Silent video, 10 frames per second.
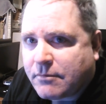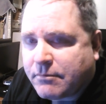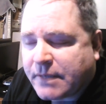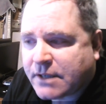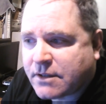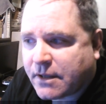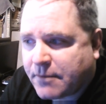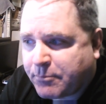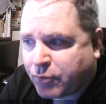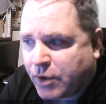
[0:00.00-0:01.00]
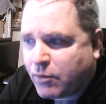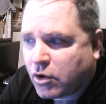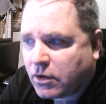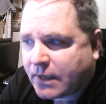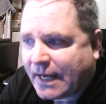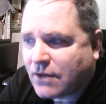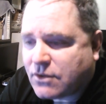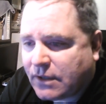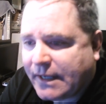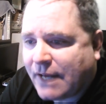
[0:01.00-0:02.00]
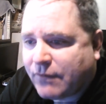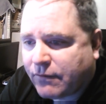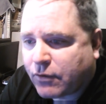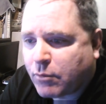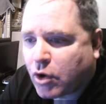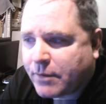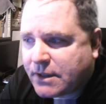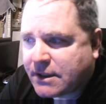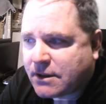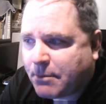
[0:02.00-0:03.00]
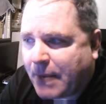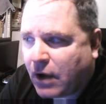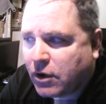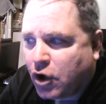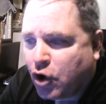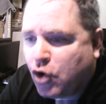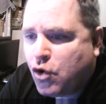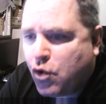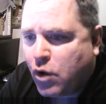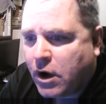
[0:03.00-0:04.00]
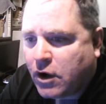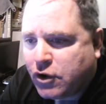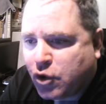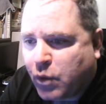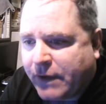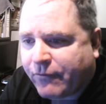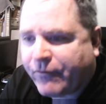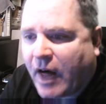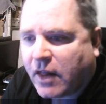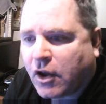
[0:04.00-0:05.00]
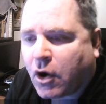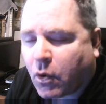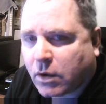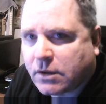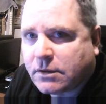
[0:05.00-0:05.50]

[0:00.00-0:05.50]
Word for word: Because the premortal council in heaven for Mormons is about who do we follow?